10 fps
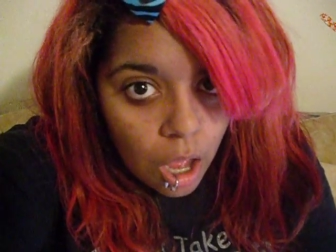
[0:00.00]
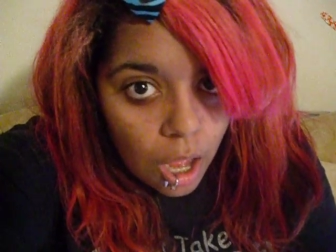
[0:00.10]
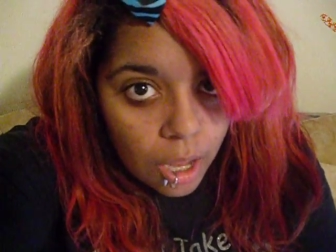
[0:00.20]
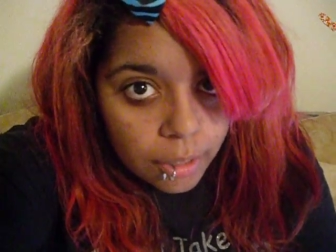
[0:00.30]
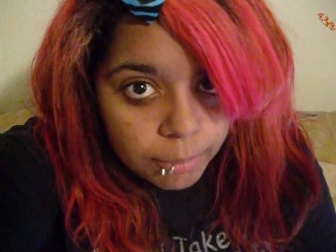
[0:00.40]

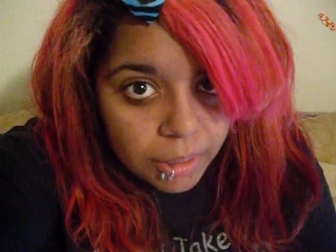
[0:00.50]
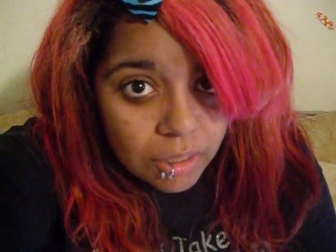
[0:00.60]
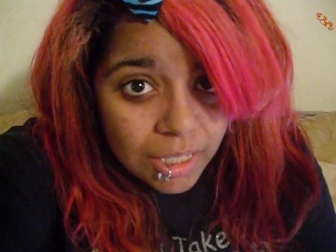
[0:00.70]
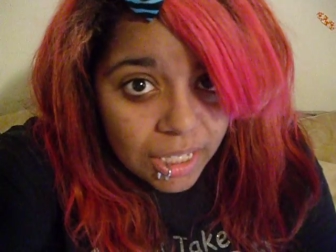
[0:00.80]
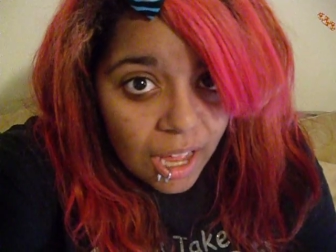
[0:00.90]
Um, me
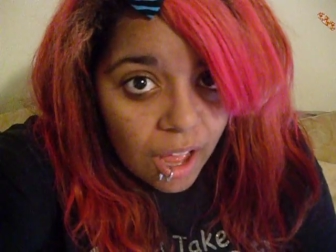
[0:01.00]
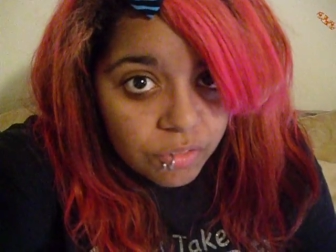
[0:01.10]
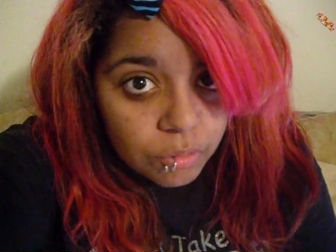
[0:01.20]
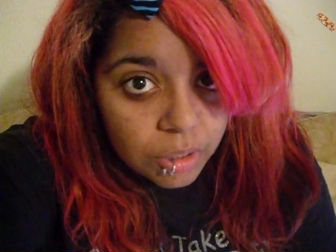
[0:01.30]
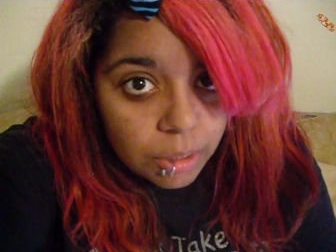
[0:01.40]
and Zecca
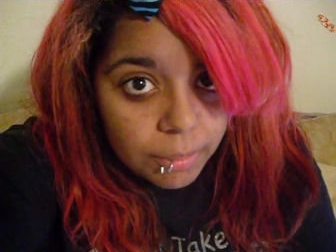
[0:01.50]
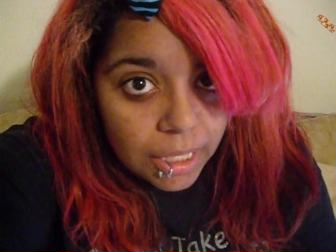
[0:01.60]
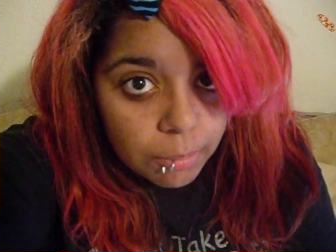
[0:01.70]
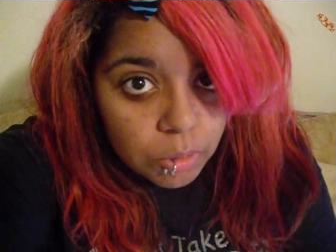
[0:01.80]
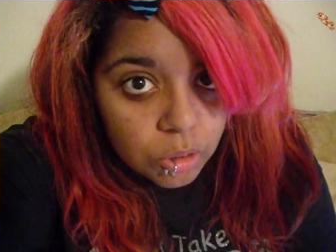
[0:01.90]
haven't really been
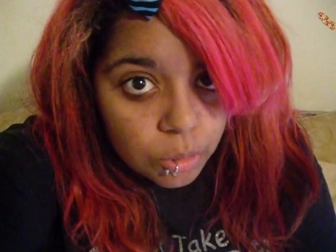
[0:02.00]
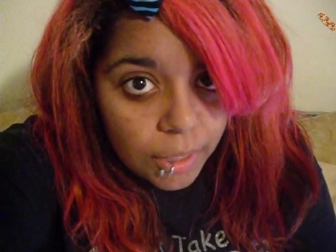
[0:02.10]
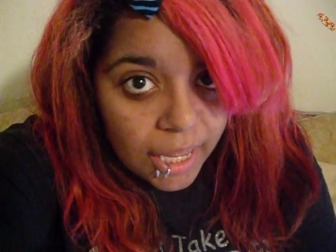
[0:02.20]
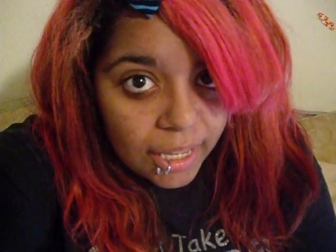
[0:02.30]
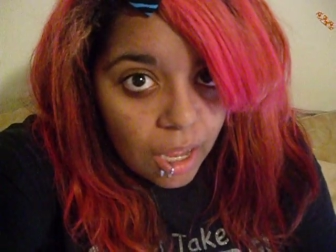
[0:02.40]
able to
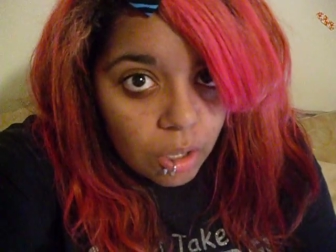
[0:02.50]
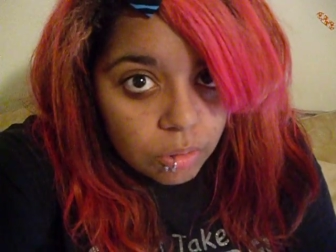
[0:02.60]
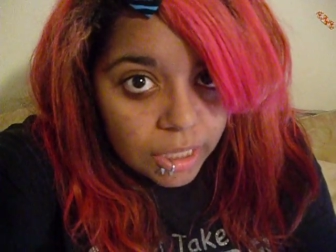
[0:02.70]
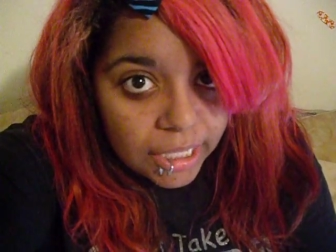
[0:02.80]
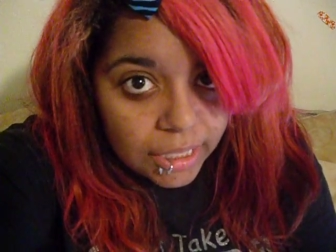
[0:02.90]
hang out
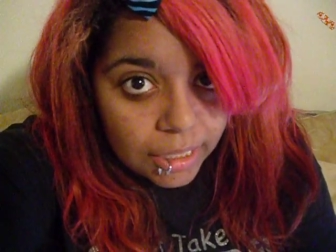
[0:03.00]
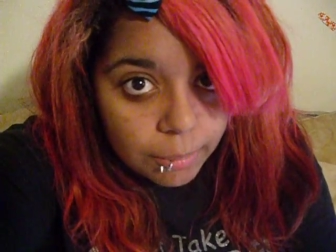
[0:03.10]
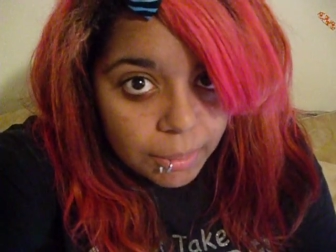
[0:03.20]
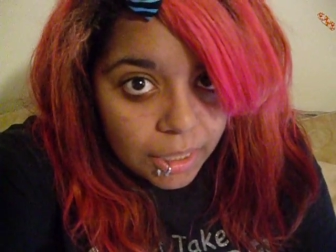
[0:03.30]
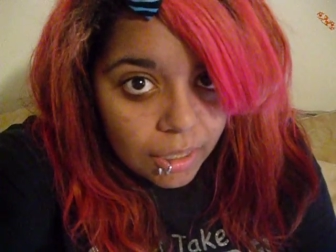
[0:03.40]
lately
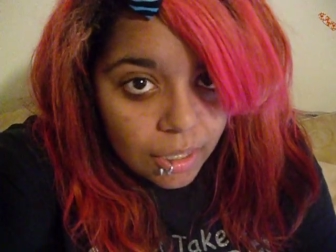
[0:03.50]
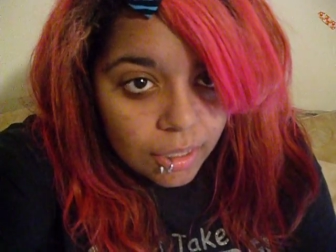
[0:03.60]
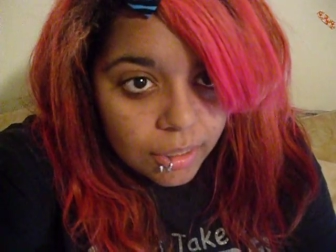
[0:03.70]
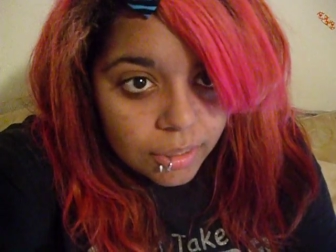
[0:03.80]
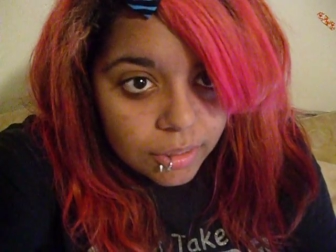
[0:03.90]

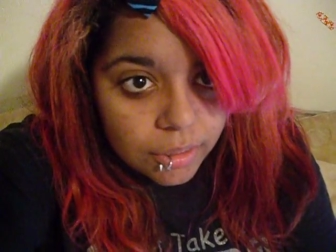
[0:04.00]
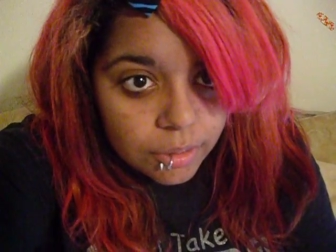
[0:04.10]
because